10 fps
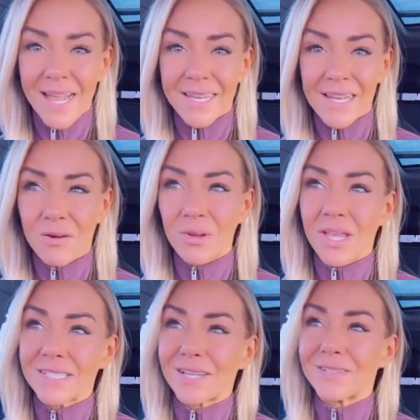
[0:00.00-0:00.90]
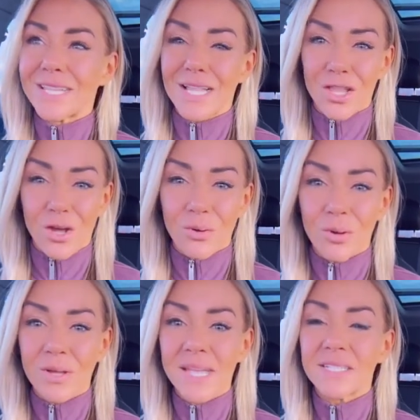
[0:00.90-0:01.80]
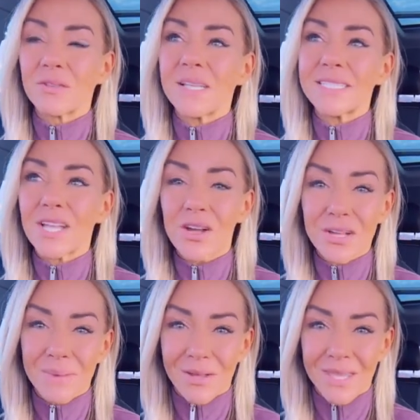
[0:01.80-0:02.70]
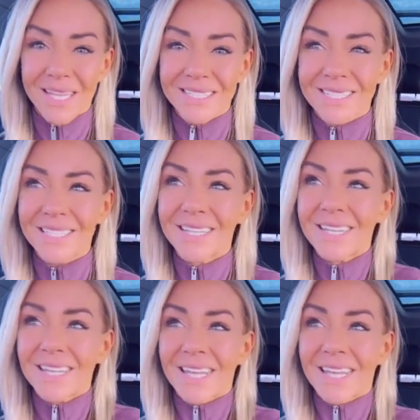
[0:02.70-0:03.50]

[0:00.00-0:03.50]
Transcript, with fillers: I did not realize I was that low. Okay, so let's talk about this.